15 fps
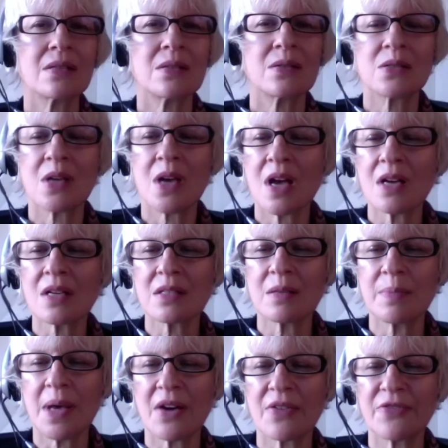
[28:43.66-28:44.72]
you talked
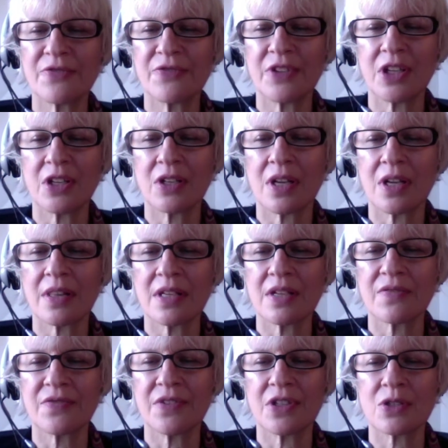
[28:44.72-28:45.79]
about fear, and I think
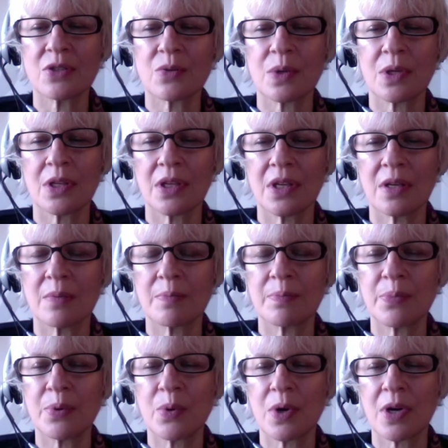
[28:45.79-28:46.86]
fear is really
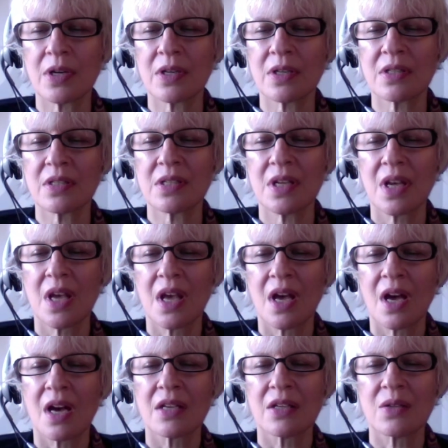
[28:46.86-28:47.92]
important.
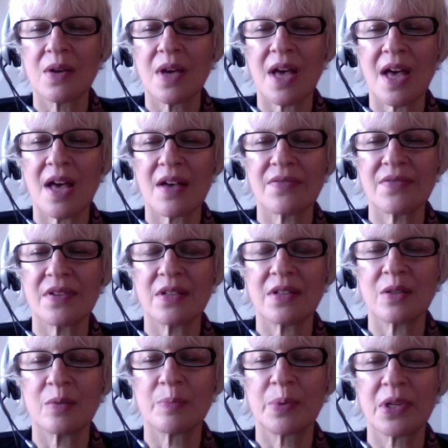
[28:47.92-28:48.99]
You have in
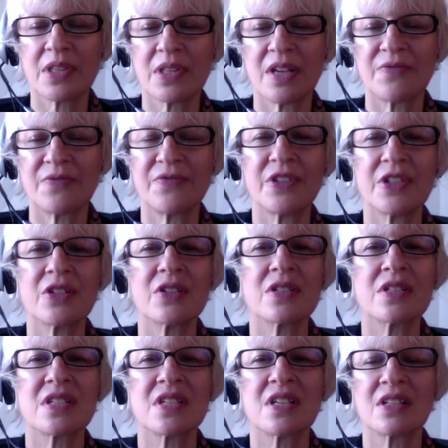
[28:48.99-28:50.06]
your book that fear
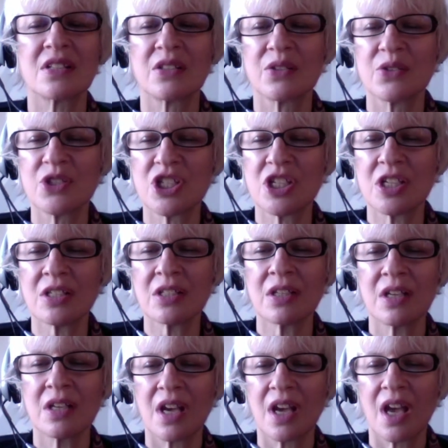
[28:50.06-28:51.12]
is an illusion.
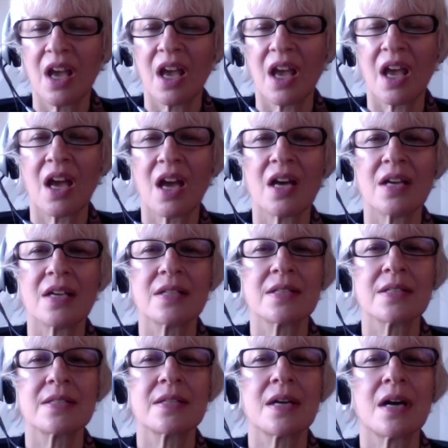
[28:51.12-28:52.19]

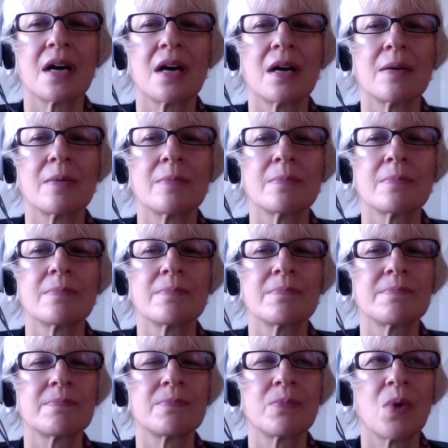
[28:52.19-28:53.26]
And
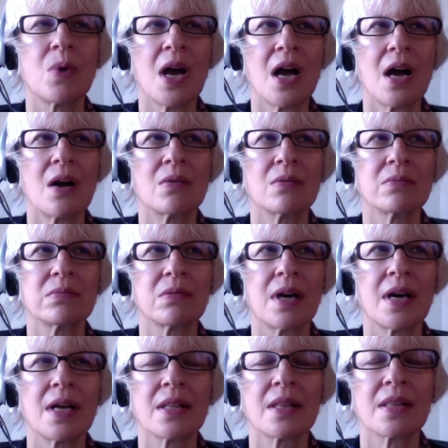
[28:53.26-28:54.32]
wow,
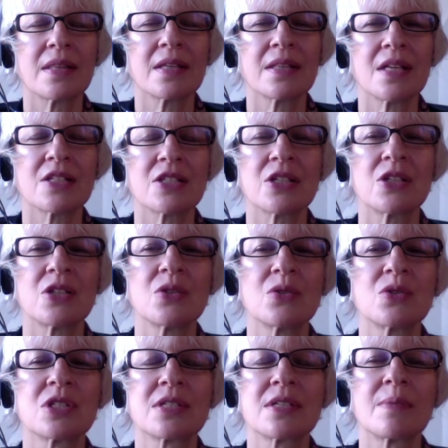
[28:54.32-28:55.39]
I think that's a
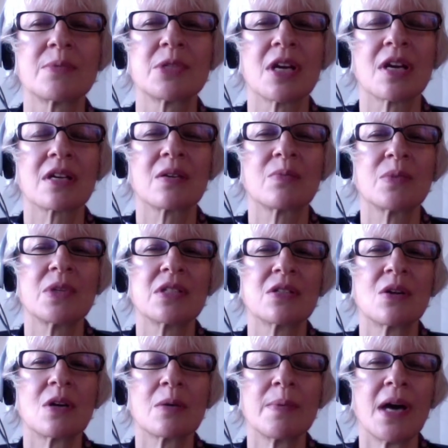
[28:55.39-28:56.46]
huge subject. Can we
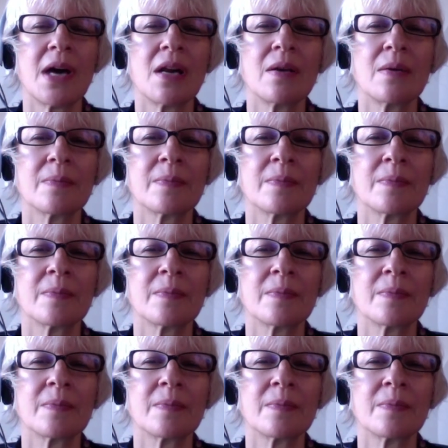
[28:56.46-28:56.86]
talk about it?